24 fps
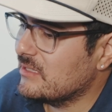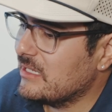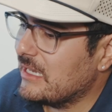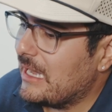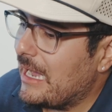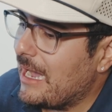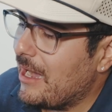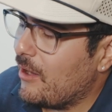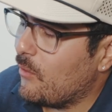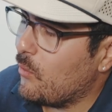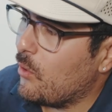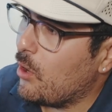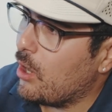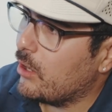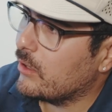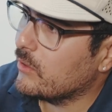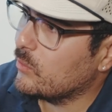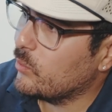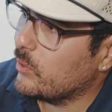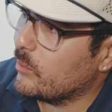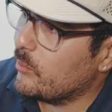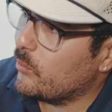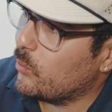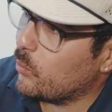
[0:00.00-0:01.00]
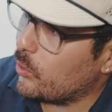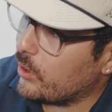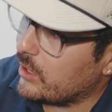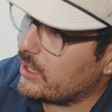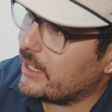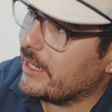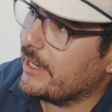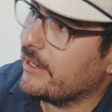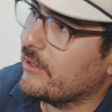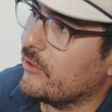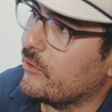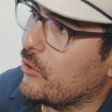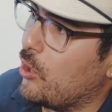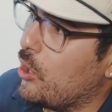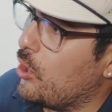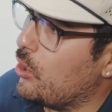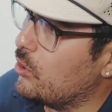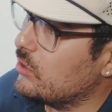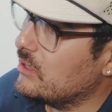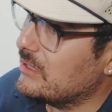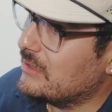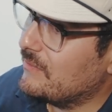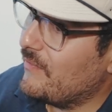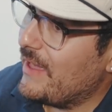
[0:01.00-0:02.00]
see how hard we're working or
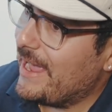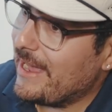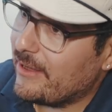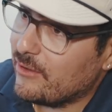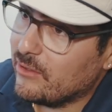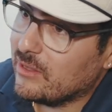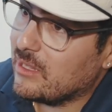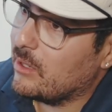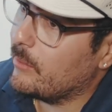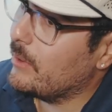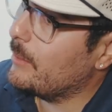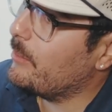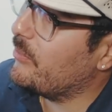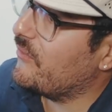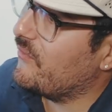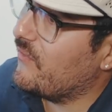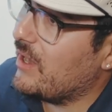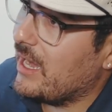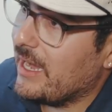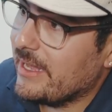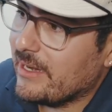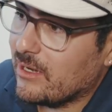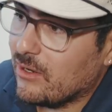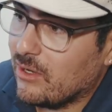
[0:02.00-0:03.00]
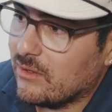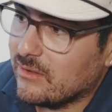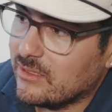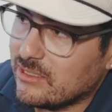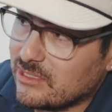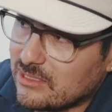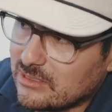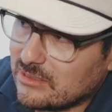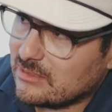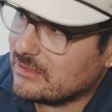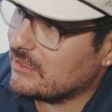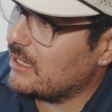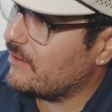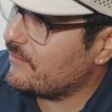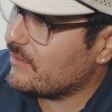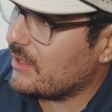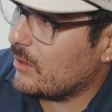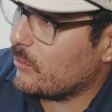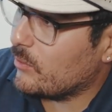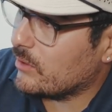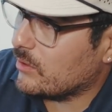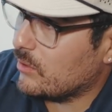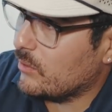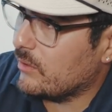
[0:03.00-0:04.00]
all the value that we provide and all this stuff
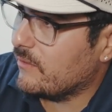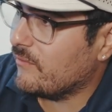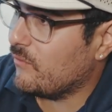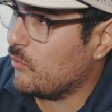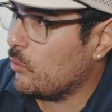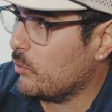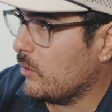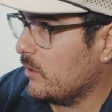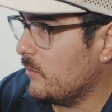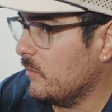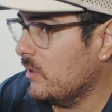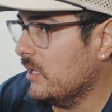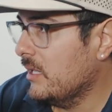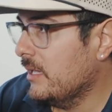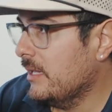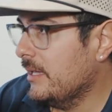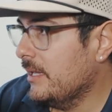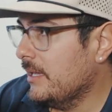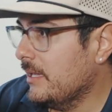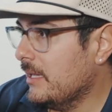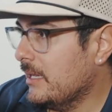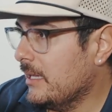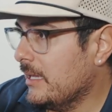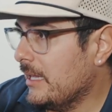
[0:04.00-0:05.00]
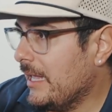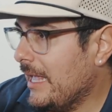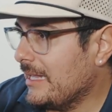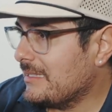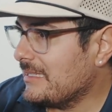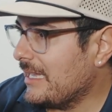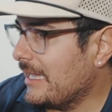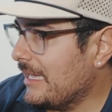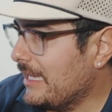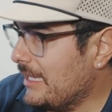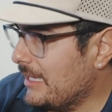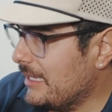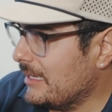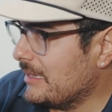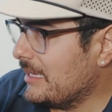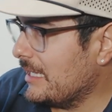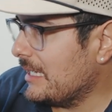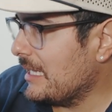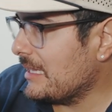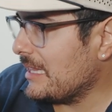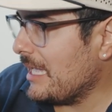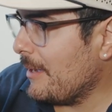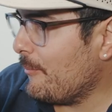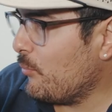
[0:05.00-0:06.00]
that we're doing for them, it's like,
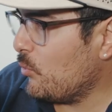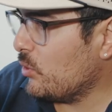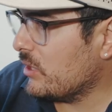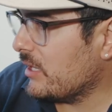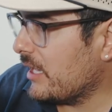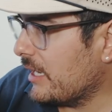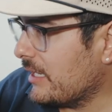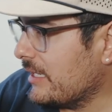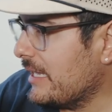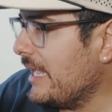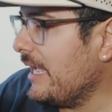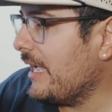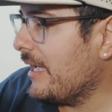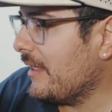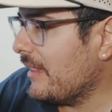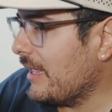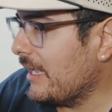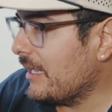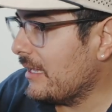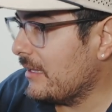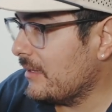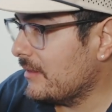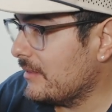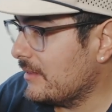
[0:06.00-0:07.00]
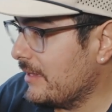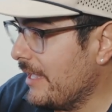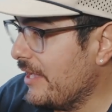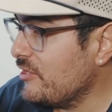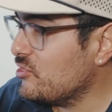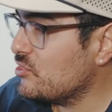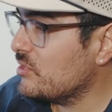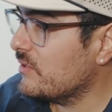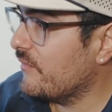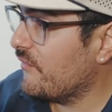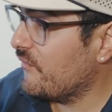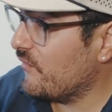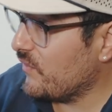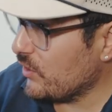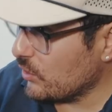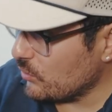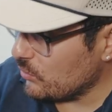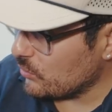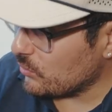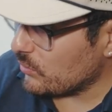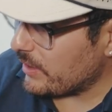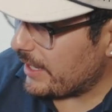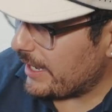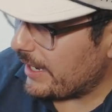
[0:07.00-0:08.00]
then at that point, like, yeah, like, they should
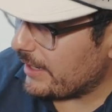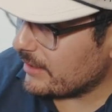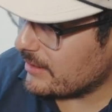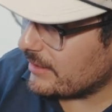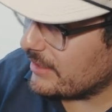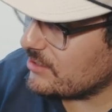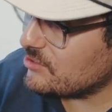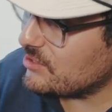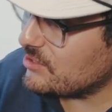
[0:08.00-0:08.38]
feel that. They